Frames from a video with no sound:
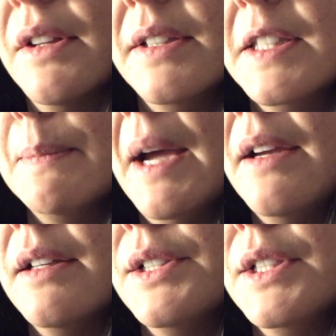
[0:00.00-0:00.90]

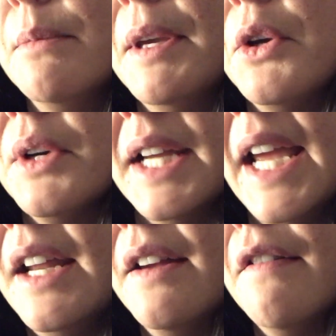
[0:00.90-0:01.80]
inspired to be
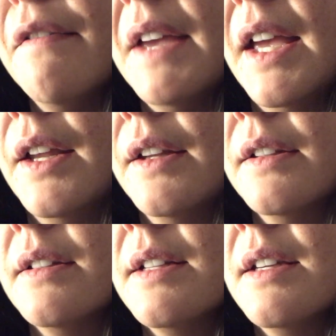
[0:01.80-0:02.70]
creative
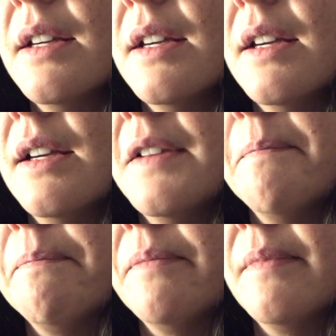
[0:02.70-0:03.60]
and
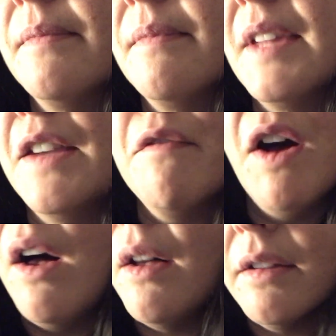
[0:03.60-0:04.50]

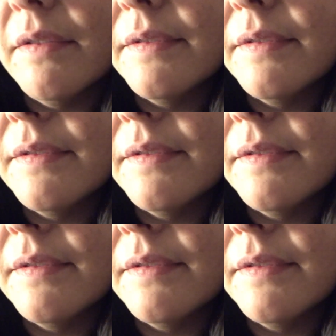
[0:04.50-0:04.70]
evolve